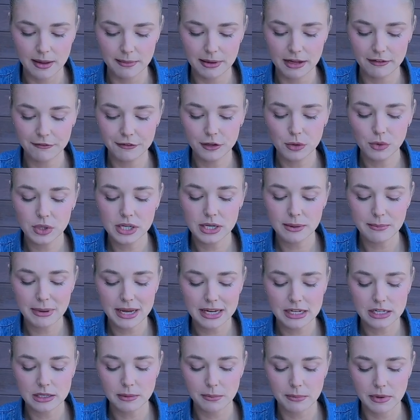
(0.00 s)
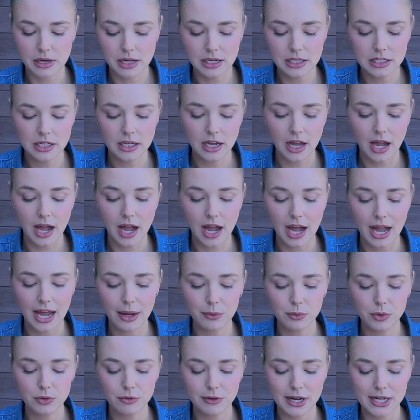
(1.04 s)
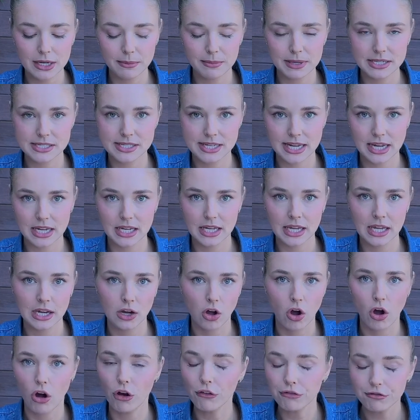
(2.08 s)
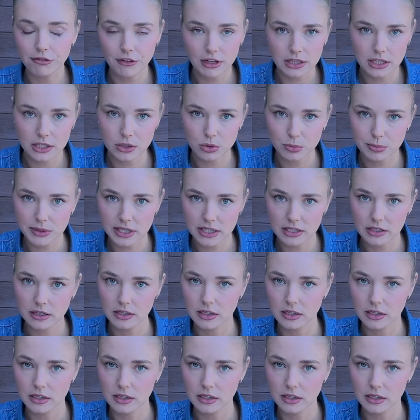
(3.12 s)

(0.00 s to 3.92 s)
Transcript: if you were gonna make it a mug, I would recommend taking off a little bit